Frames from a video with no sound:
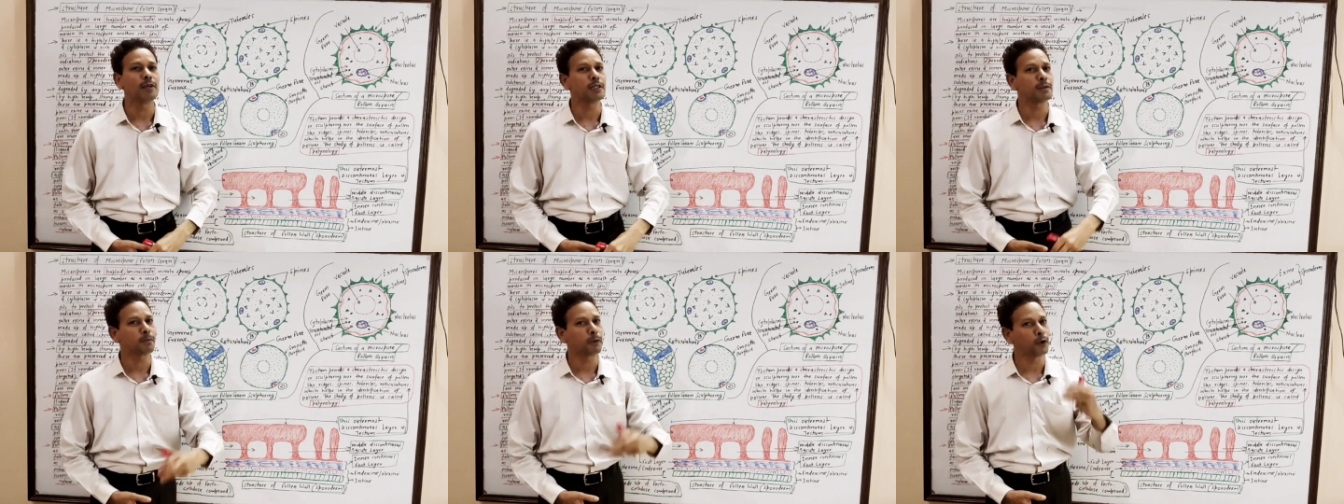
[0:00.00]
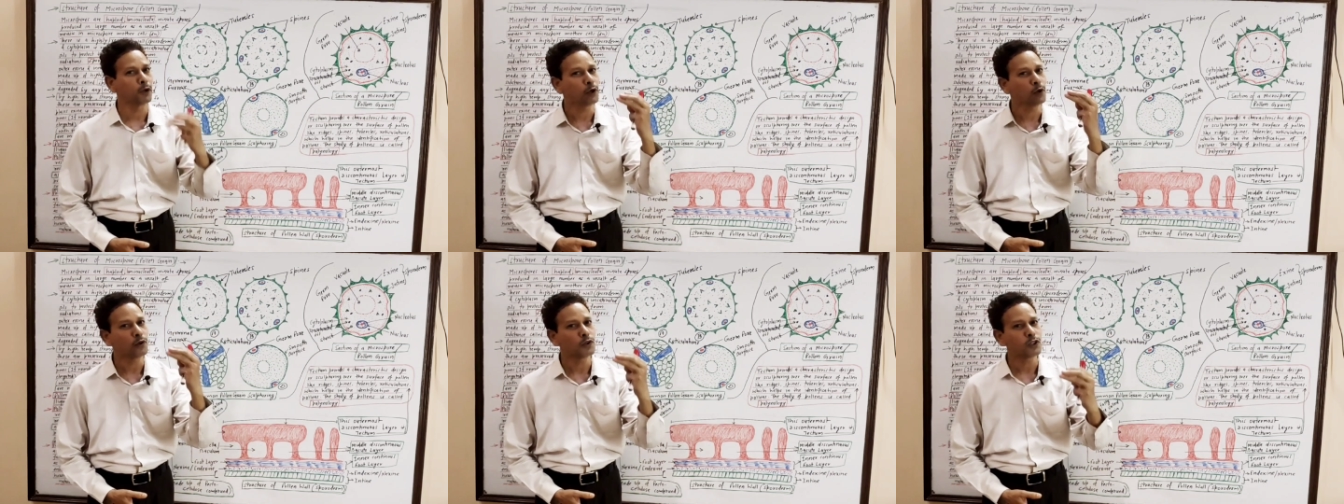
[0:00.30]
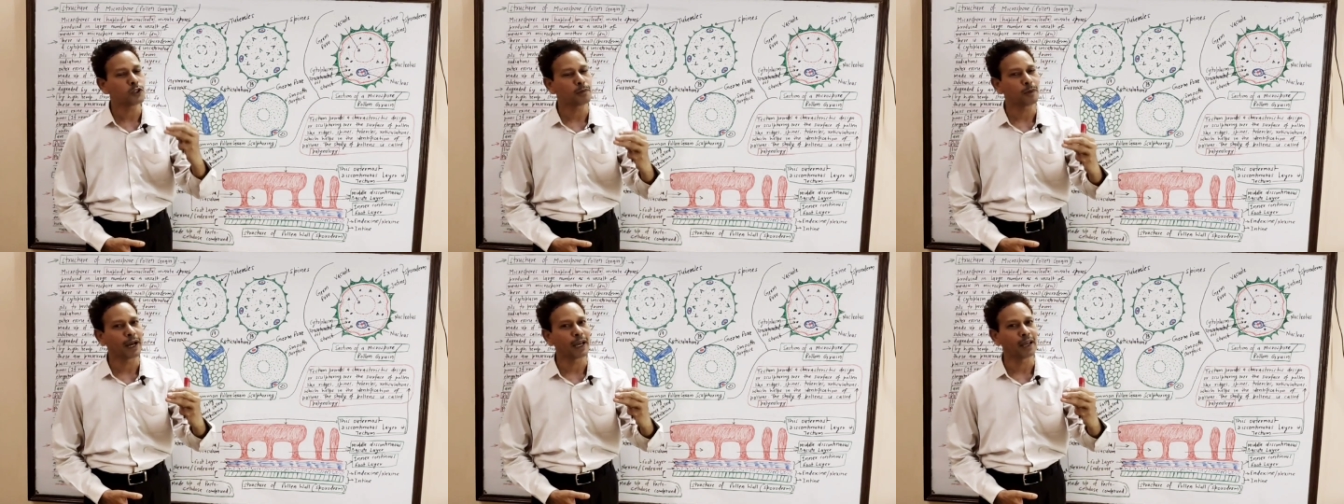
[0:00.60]
is
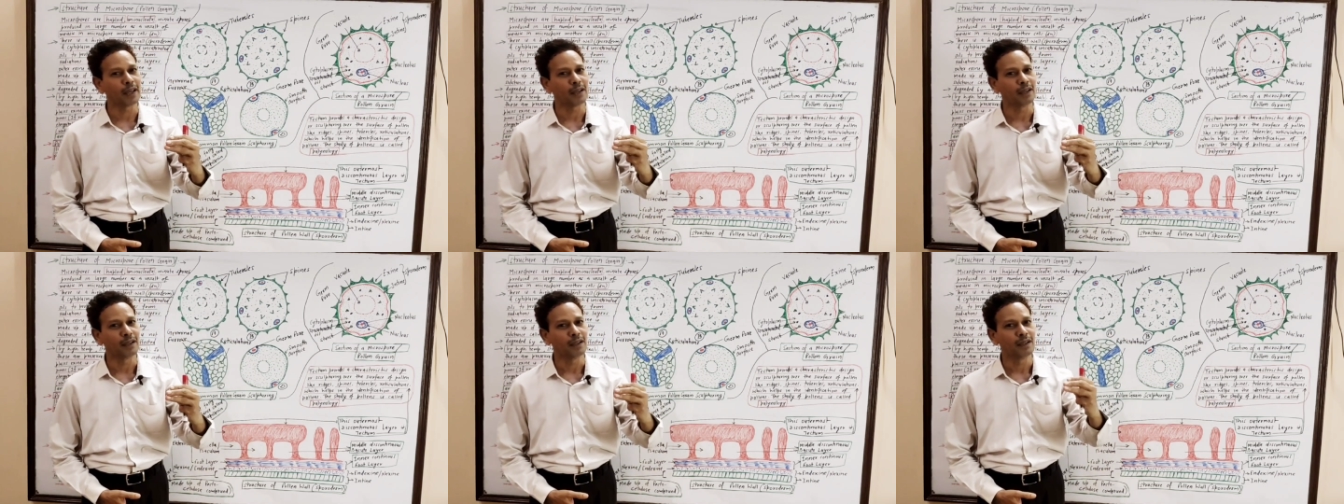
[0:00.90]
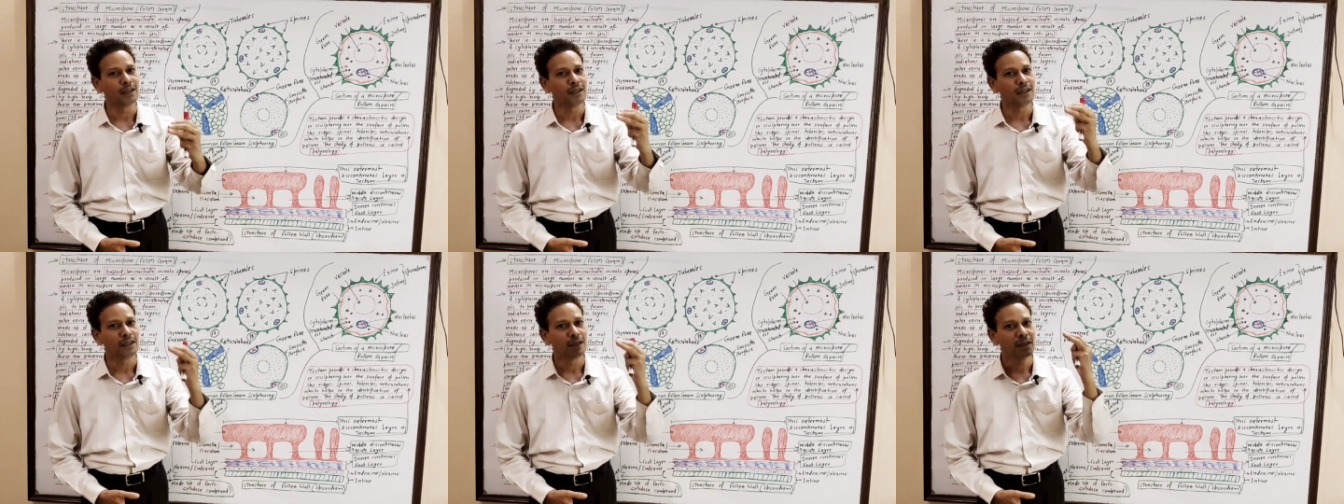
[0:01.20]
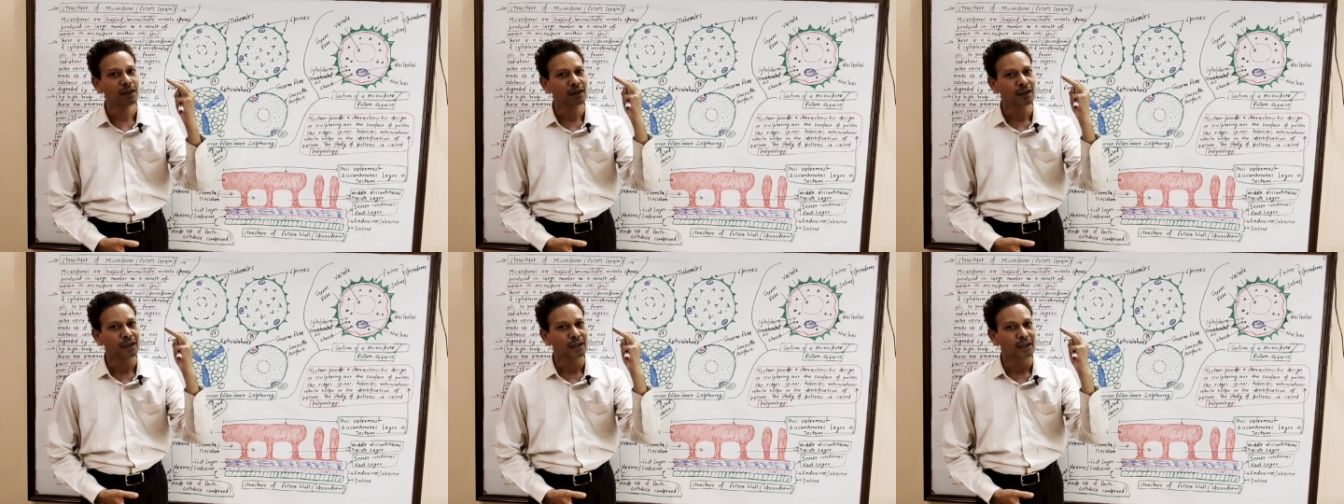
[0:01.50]
produced by
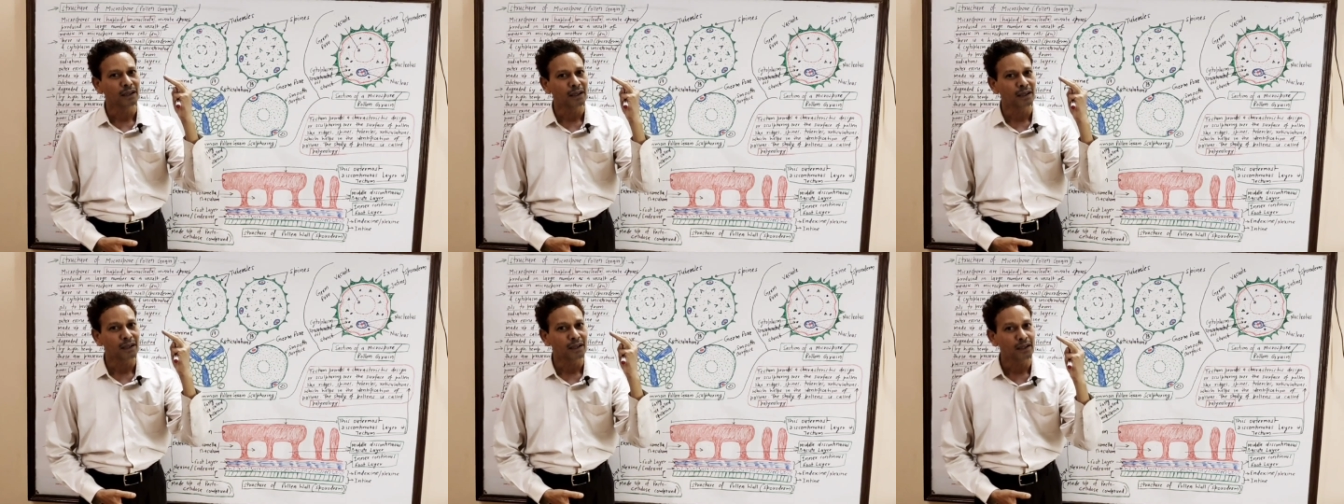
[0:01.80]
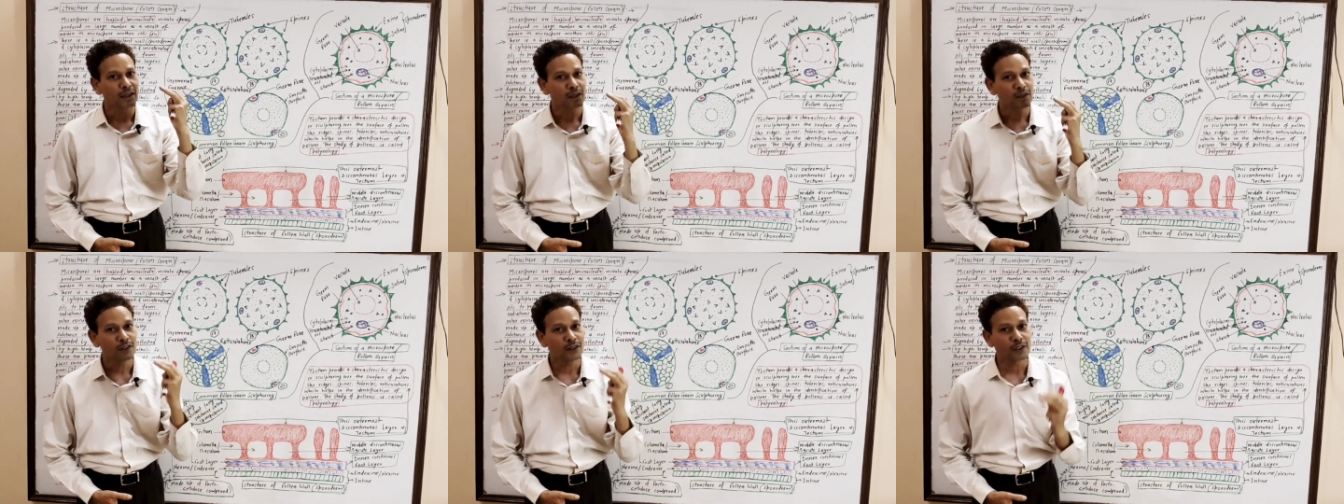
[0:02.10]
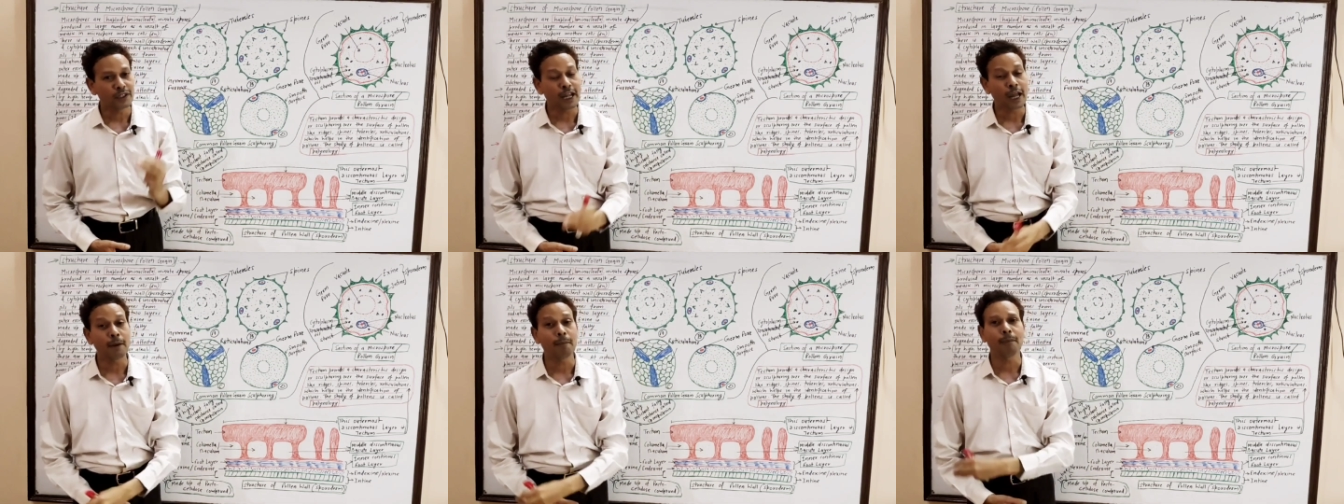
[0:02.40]

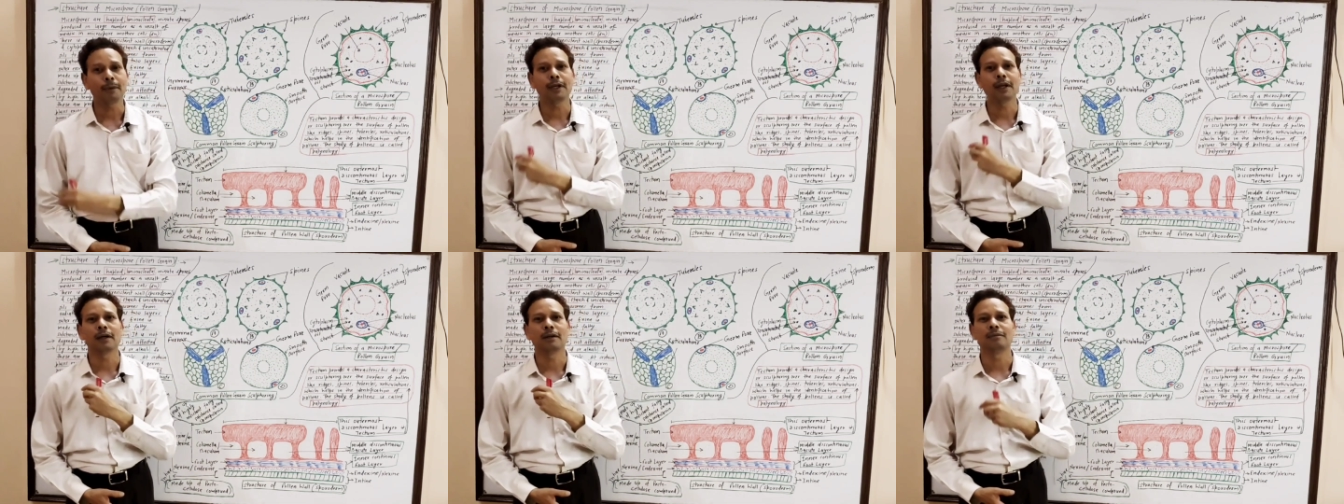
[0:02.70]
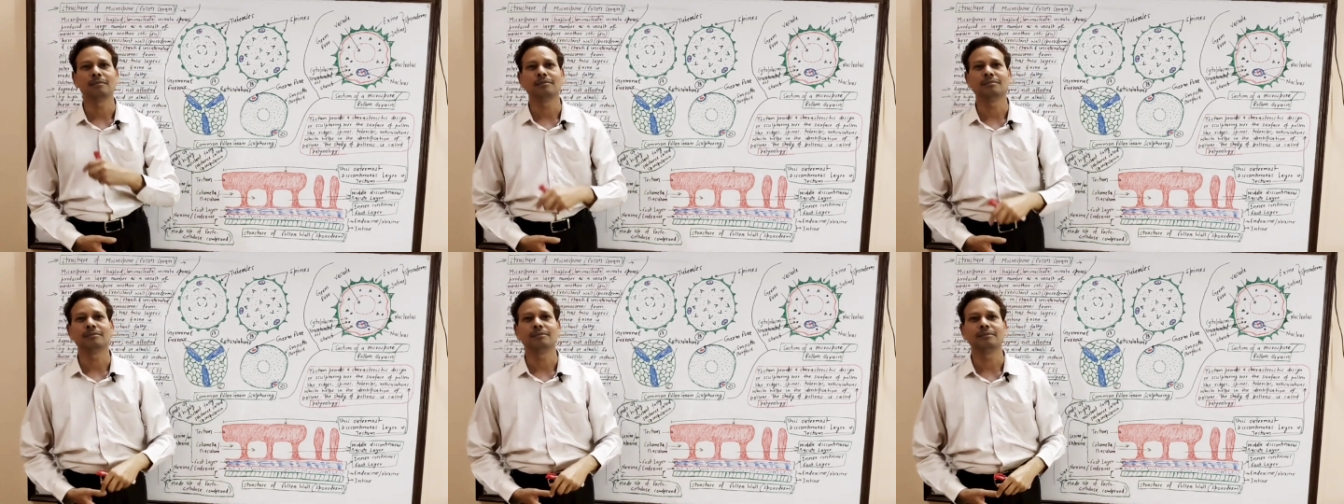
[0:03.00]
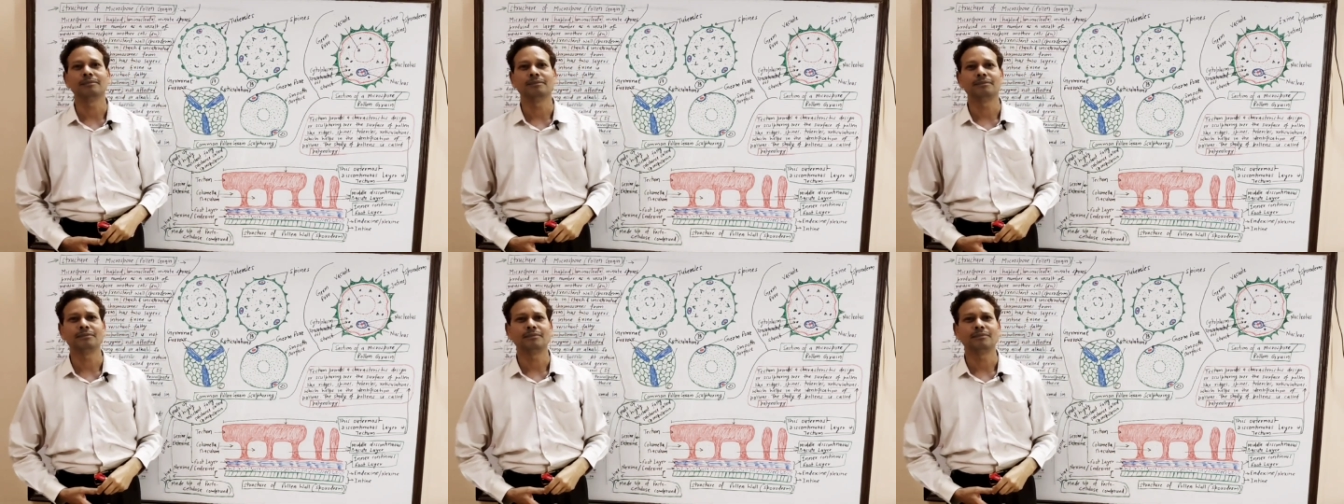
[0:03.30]
tapetum.